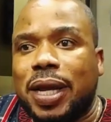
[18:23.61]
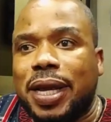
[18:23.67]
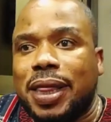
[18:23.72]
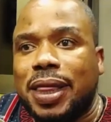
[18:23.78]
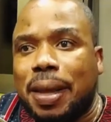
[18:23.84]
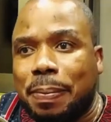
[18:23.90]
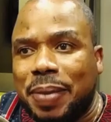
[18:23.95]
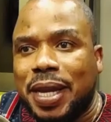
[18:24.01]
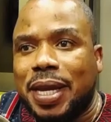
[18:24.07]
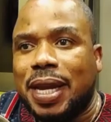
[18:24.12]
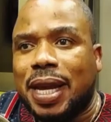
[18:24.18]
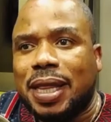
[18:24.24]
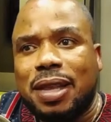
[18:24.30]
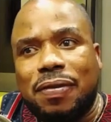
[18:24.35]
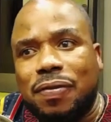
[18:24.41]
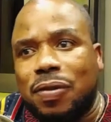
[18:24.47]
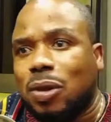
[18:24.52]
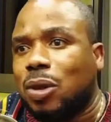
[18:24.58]
in the media,
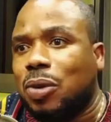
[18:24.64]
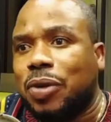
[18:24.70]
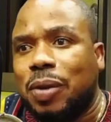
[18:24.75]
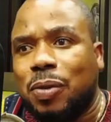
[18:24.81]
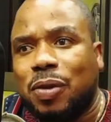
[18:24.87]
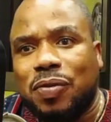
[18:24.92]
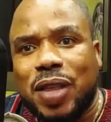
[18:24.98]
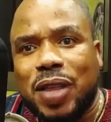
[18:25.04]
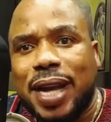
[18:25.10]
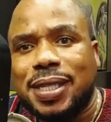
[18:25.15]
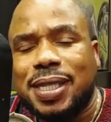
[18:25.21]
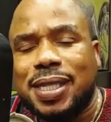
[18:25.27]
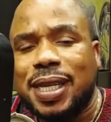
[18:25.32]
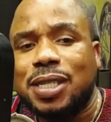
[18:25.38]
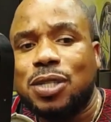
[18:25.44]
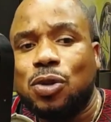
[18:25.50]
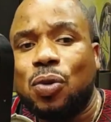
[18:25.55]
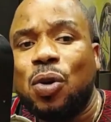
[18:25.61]
the fourth realm of the
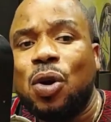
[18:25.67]
estate,